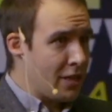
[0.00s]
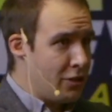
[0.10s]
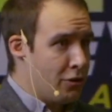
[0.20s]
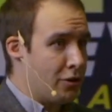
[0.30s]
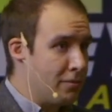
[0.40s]

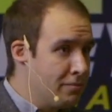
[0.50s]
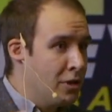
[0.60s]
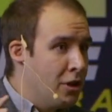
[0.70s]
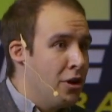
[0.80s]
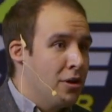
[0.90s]
your
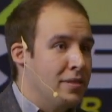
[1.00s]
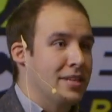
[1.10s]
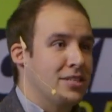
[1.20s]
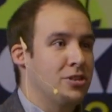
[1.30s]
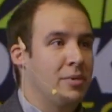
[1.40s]

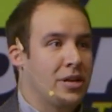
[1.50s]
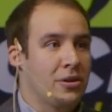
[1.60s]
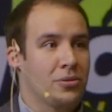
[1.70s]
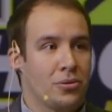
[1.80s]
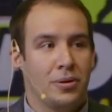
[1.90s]

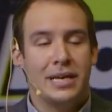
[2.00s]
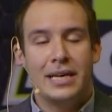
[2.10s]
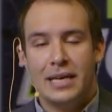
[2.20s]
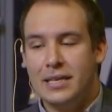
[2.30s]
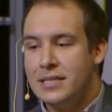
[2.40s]
decision-making
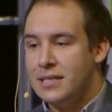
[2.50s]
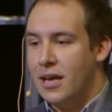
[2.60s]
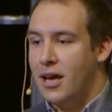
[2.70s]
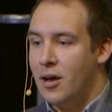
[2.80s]
authority is